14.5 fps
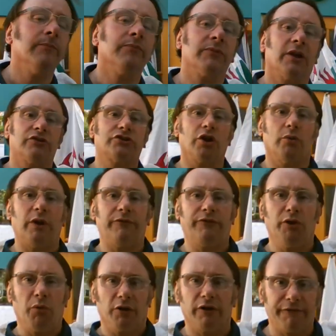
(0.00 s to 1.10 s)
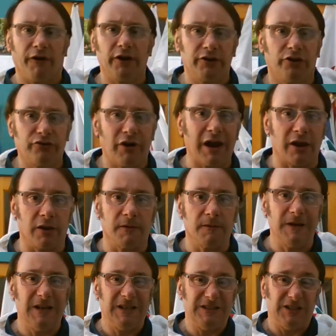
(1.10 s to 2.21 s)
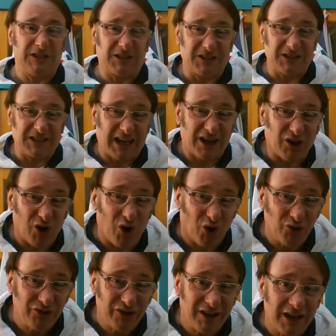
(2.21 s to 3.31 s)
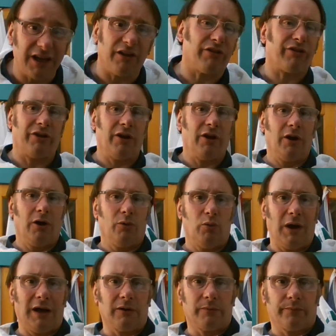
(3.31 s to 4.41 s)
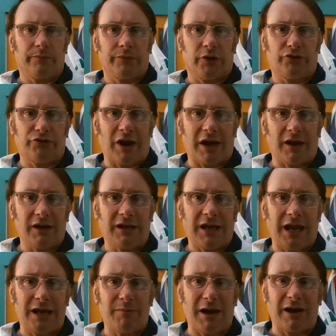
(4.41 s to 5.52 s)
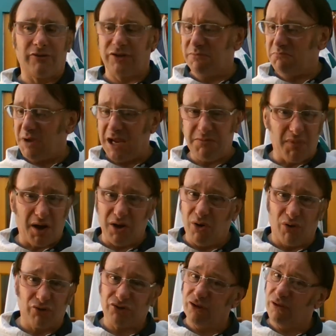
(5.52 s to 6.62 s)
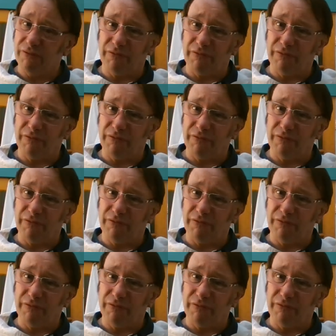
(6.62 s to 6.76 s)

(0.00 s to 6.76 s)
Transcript: And so if you want to fight a dragon, you've got to get underneath. Well, the dragon came out. It made my horse look